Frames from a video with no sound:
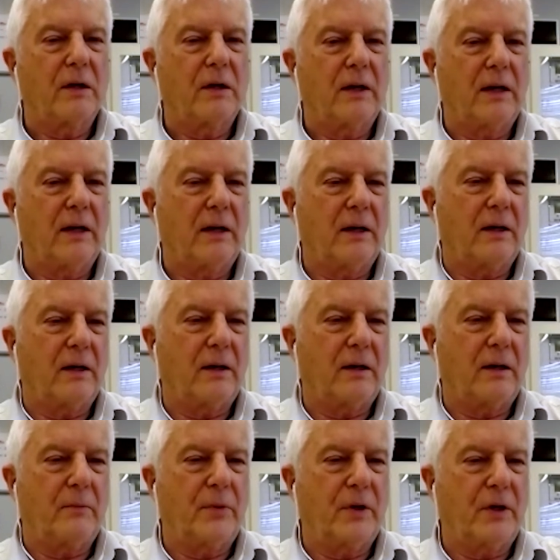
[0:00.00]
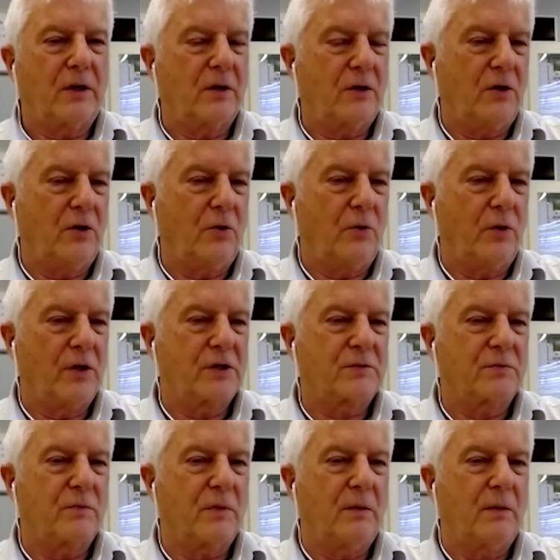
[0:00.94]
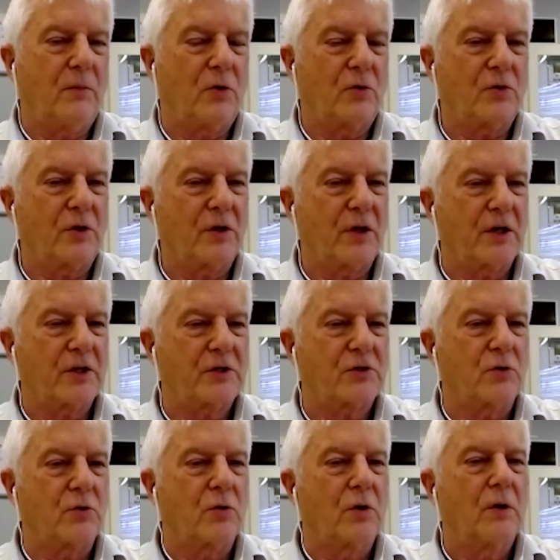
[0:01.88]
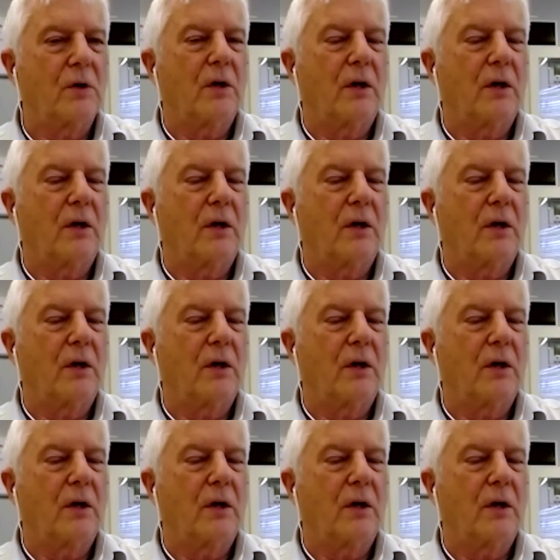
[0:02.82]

a big US multinational